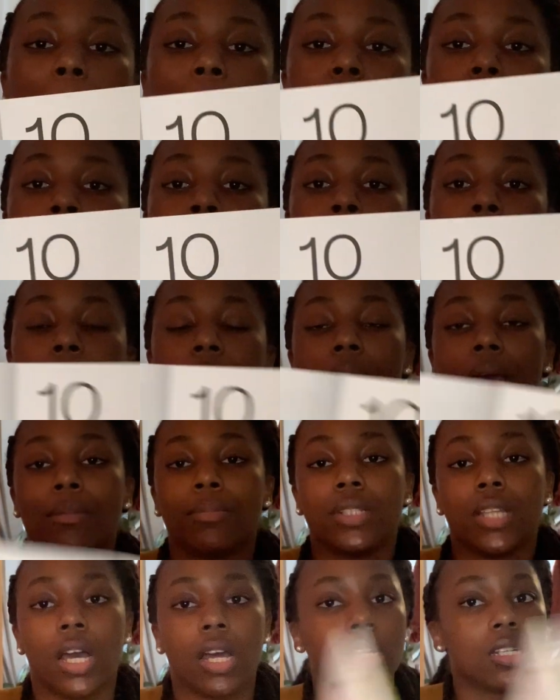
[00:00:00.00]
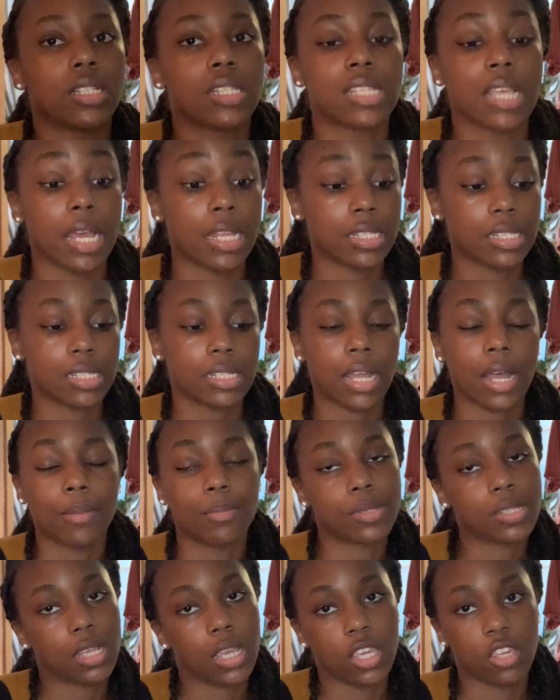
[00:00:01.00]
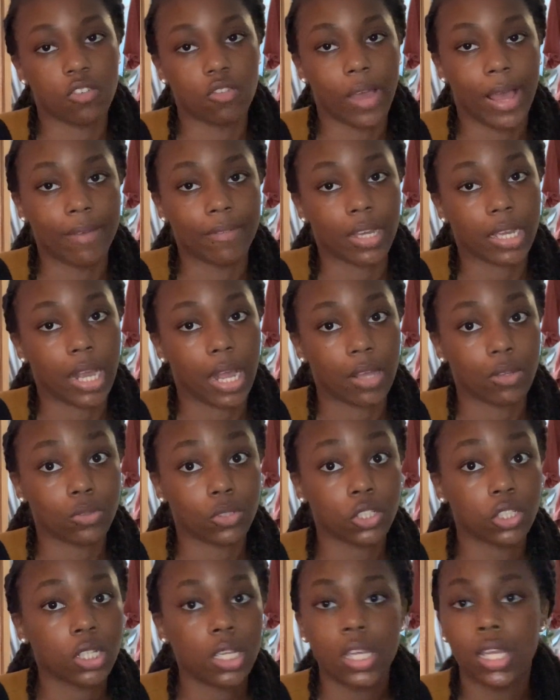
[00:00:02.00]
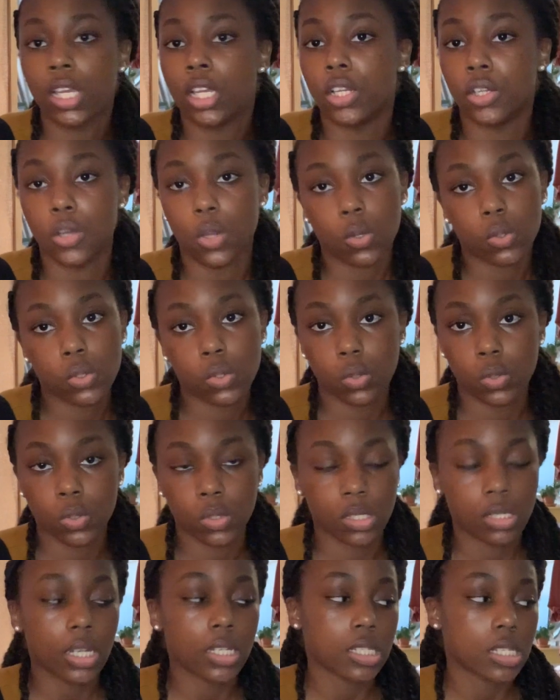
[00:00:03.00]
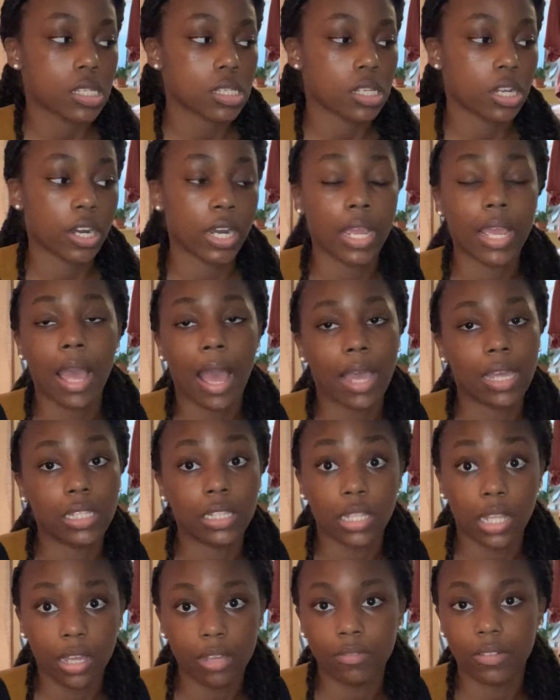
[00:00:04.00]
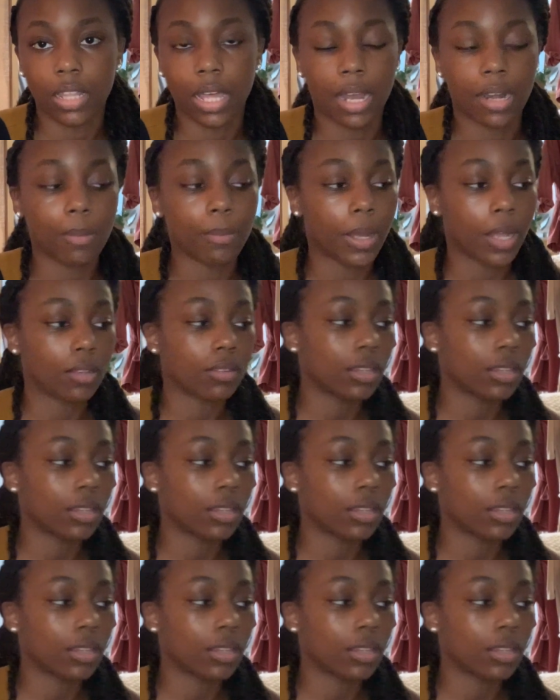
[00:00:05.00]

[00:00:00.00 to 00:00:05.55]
boom, bam, done. 10 steps and you have a couch. No tools necessary. I love that about